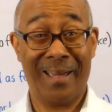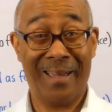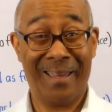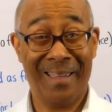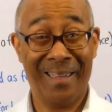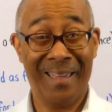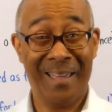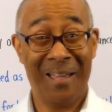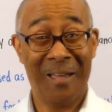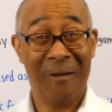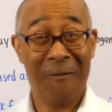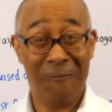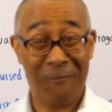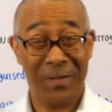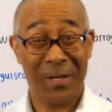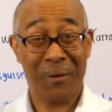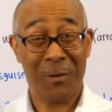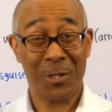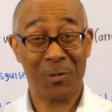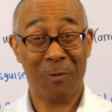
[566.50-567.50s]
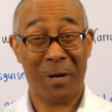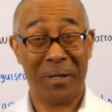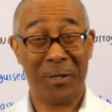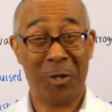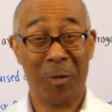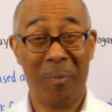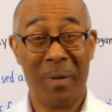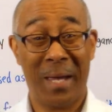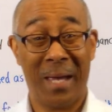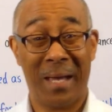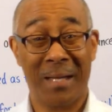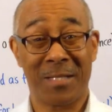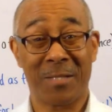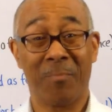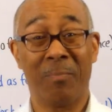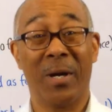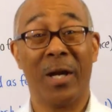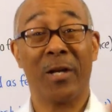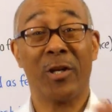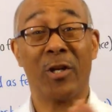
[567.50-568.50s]
fear is wetting your
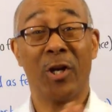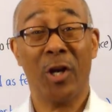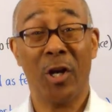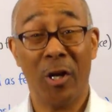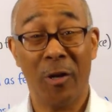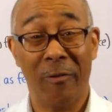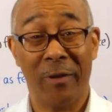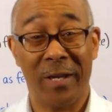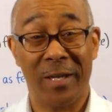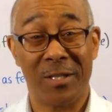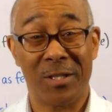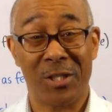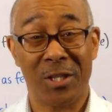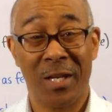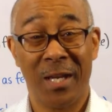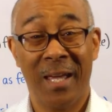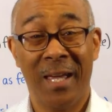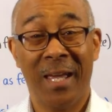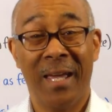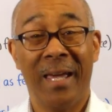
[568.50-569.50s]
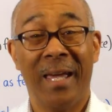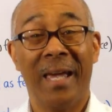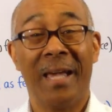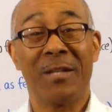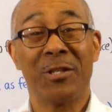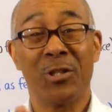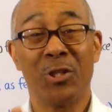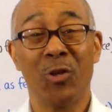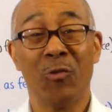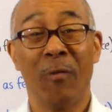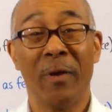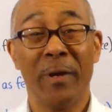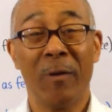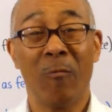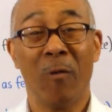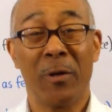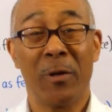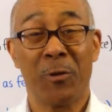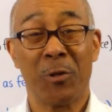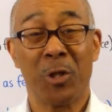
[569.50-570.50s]
pants, but courage is
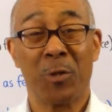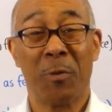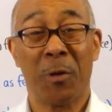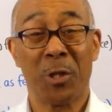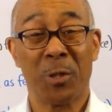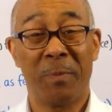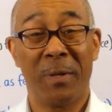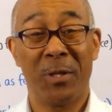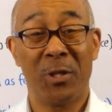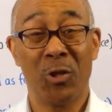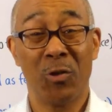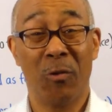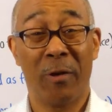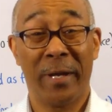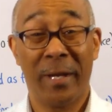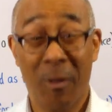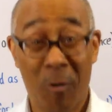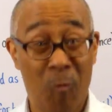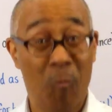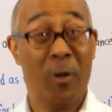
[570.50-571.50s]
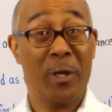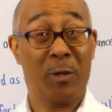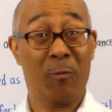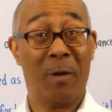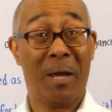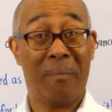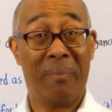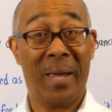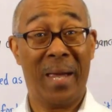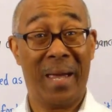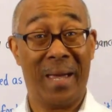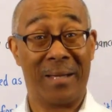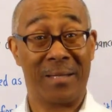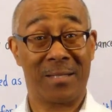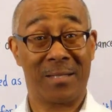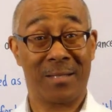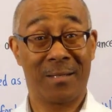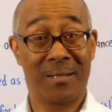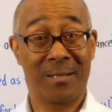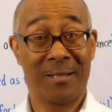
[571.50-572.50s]
doing what you're supposed to be doing with wet
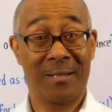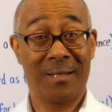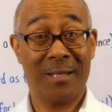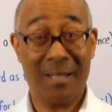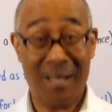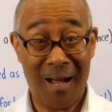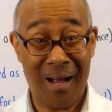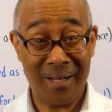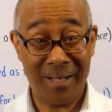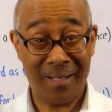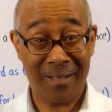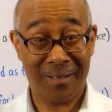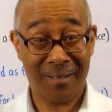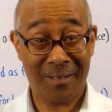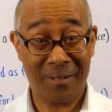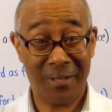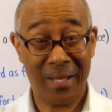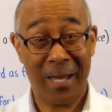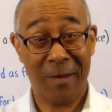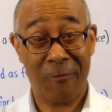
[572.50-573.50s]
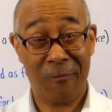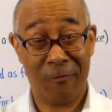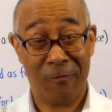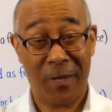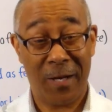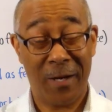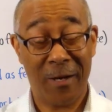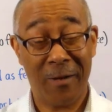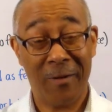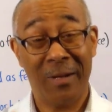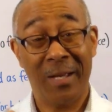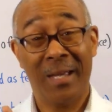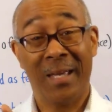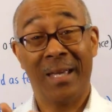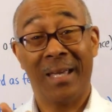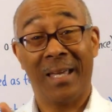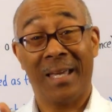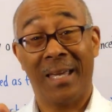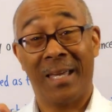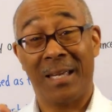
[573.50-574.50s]
pants. Got it? Okay, fear
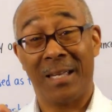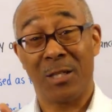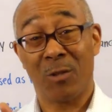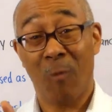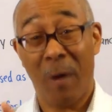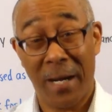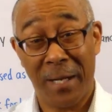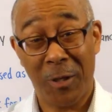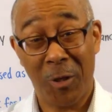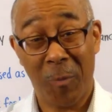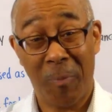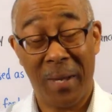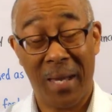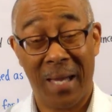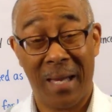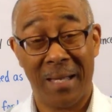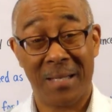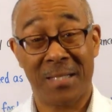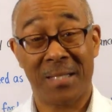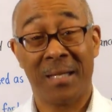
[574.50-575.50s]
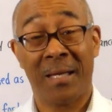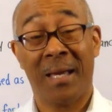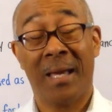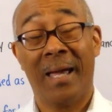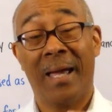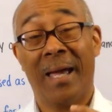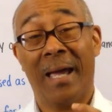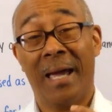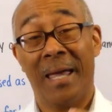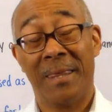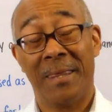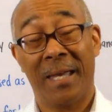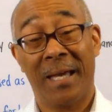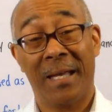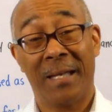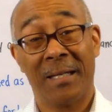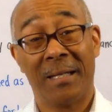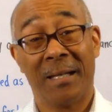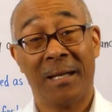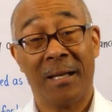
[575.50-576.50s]
is wetting your pants and
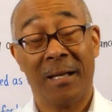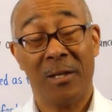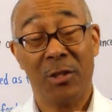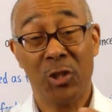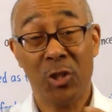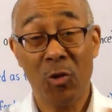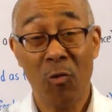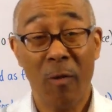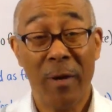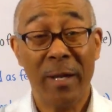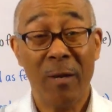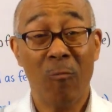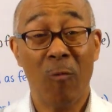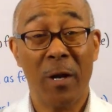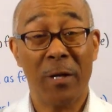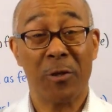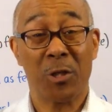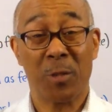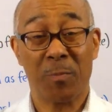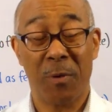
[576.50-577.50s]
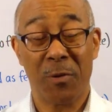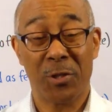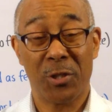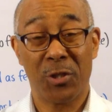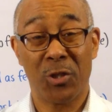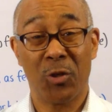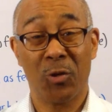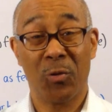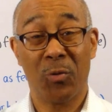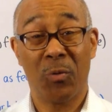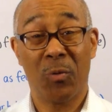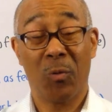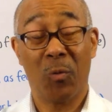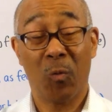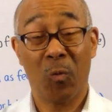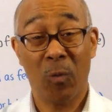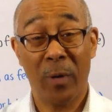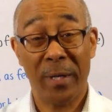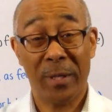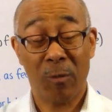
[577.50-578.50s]
then doing what you're supposed to do
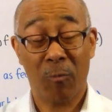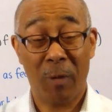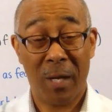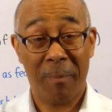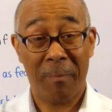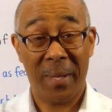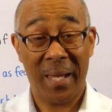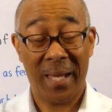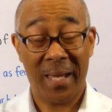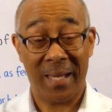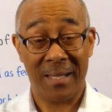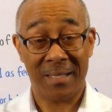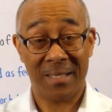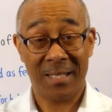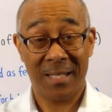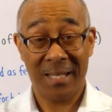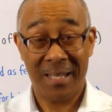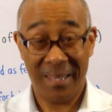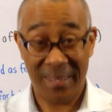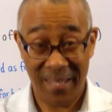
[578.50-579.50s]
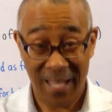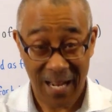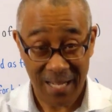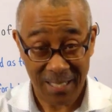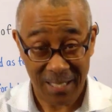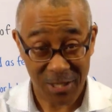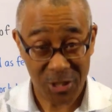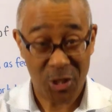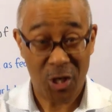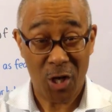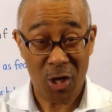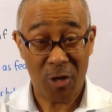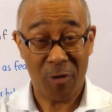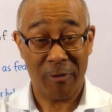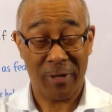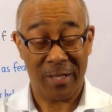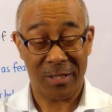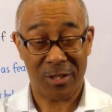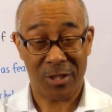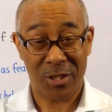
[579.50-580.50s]
with wet pants. That is
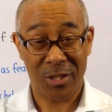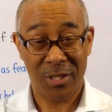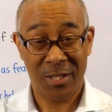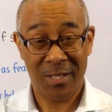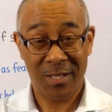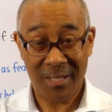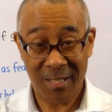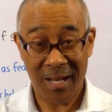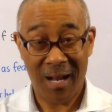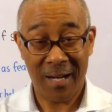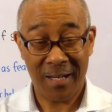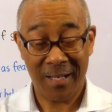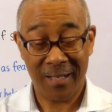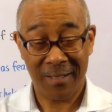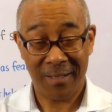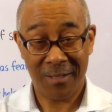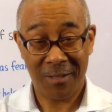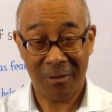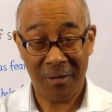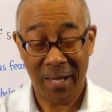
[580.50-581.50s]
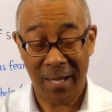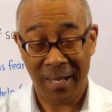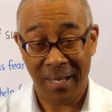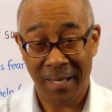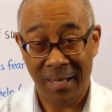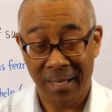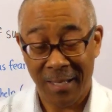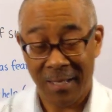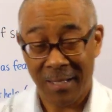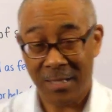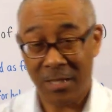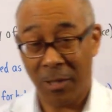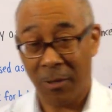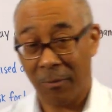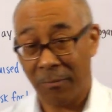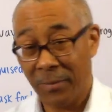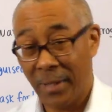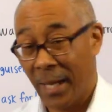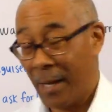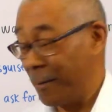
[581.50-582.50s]
courage. Got it? Okay,
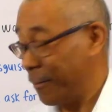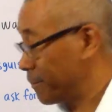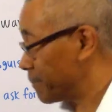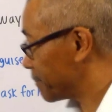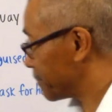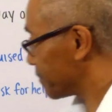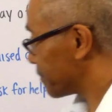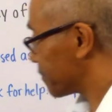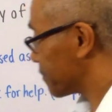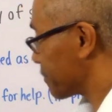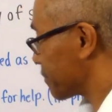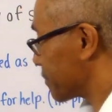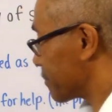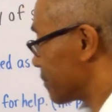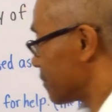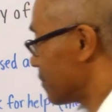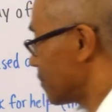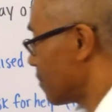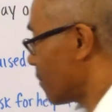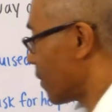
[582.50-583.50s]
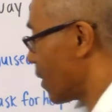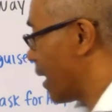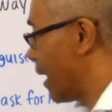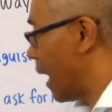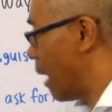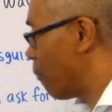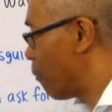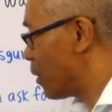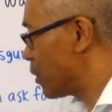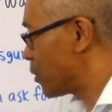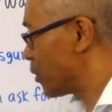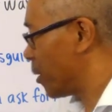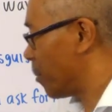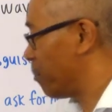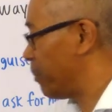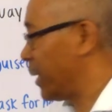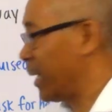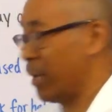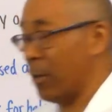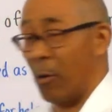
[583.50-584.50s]
so now I want you to
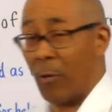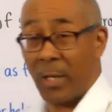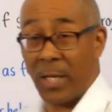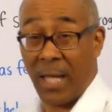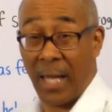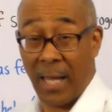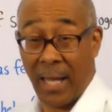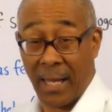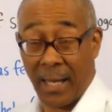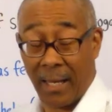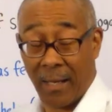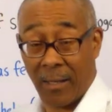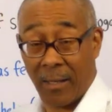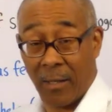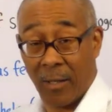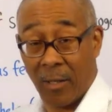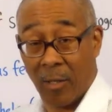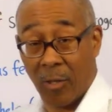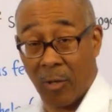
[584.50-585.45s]
be okay